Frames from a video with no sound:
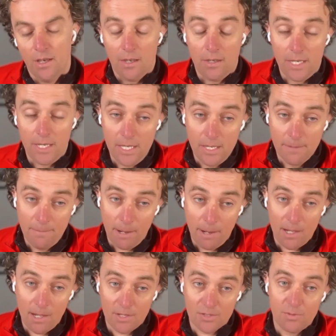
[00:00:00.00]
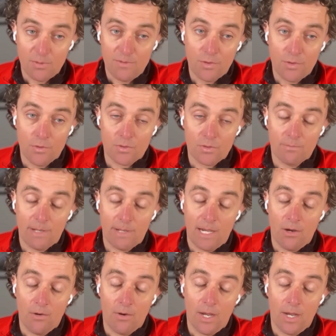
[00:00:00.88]
In the past, we've talked
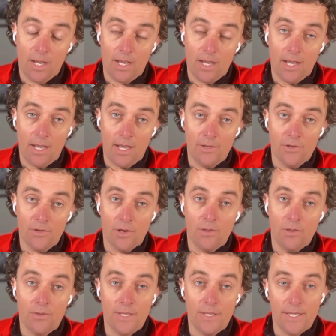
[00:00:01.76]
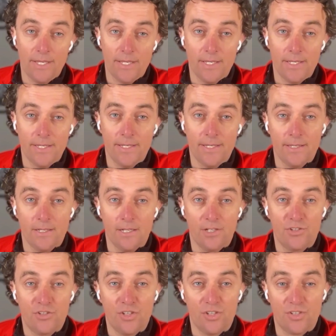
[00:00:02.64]
about the
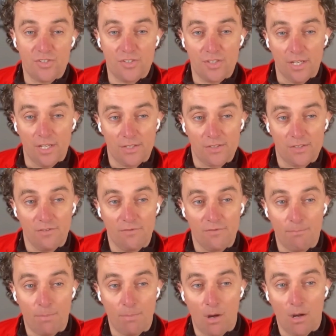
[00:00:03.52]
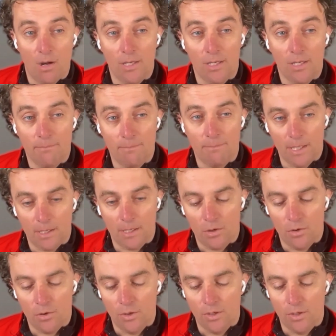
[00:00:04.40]
logistics of buying
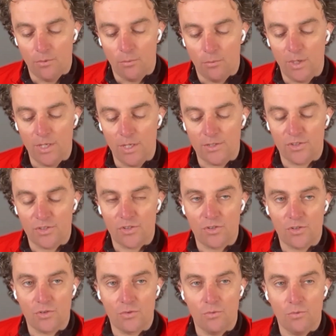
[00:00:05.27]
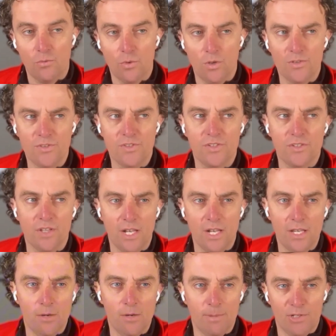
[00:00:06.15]
Bitcoin, which was a
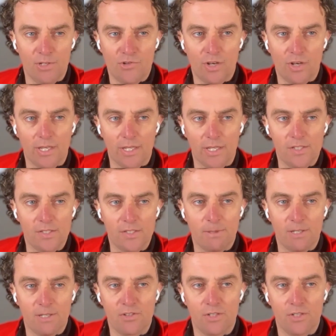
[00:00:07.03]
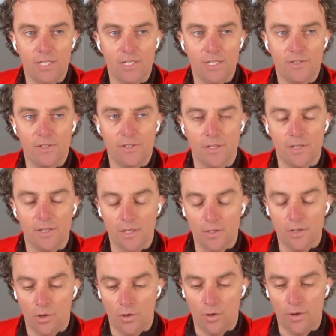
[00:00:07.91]
little bit tricky, especially to
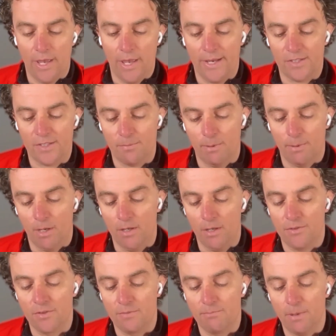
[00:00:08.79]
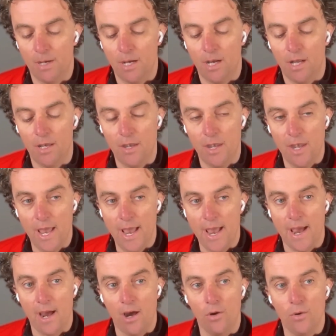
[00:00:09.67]
non-experts. But
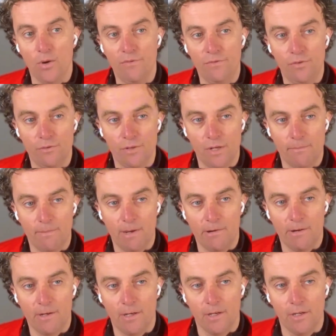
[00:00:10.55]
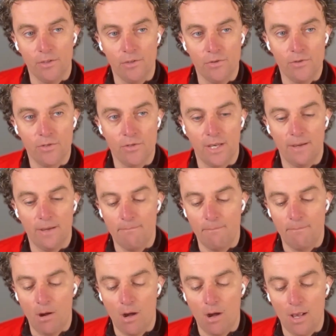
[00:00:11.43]
now, if you're in America, you can
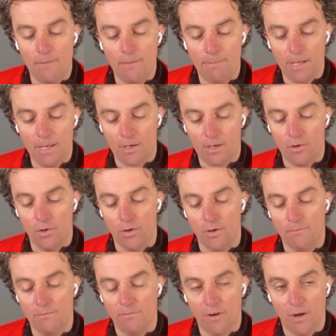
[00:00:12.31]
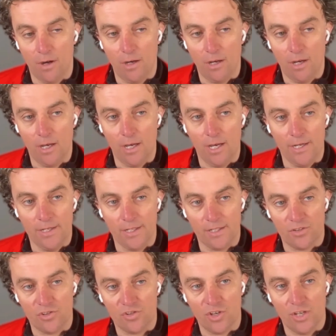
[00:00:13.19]
buy Bitcoin via an
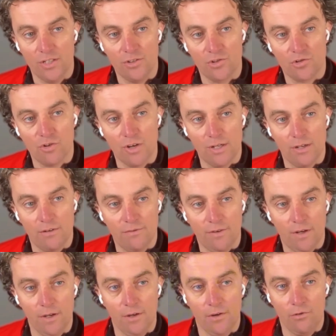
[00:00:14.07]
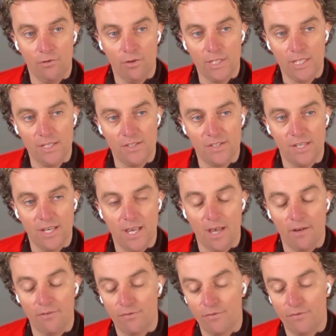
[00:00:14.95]
exchange traded fund or an
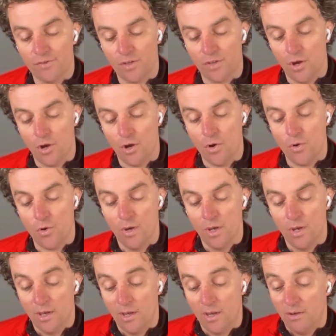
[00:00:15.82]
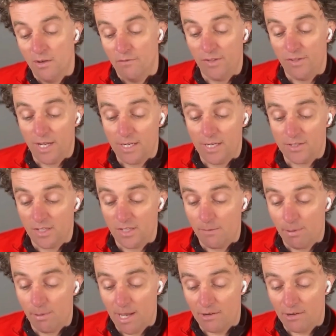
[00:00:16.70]
ETF. So
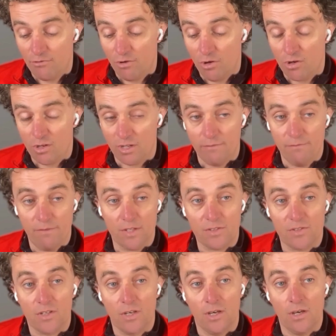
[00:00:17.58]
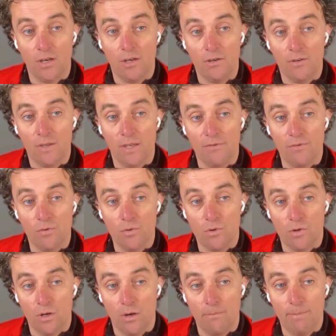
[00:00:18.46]
Fidelity, BlackRock, Invesco, they've all
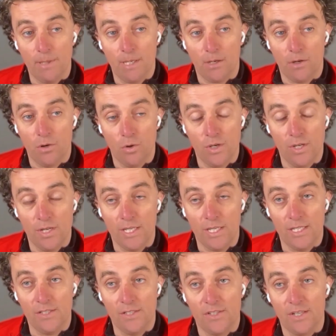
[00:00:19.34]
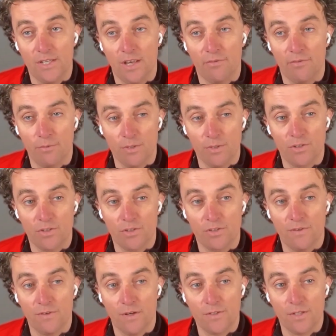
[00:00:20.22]
got a Bitcoin ETF, which,
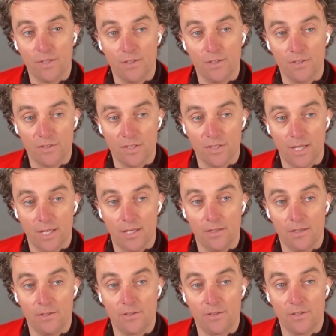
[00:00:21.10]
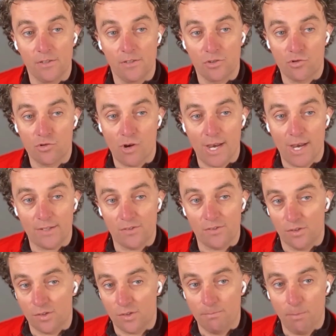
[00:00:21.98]
as far as I understand, tracks
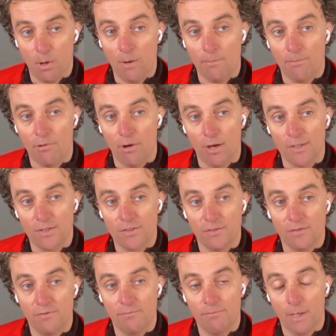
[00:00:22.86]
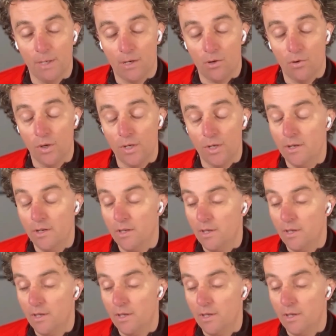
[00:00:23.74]
the spot price of Bitcoin.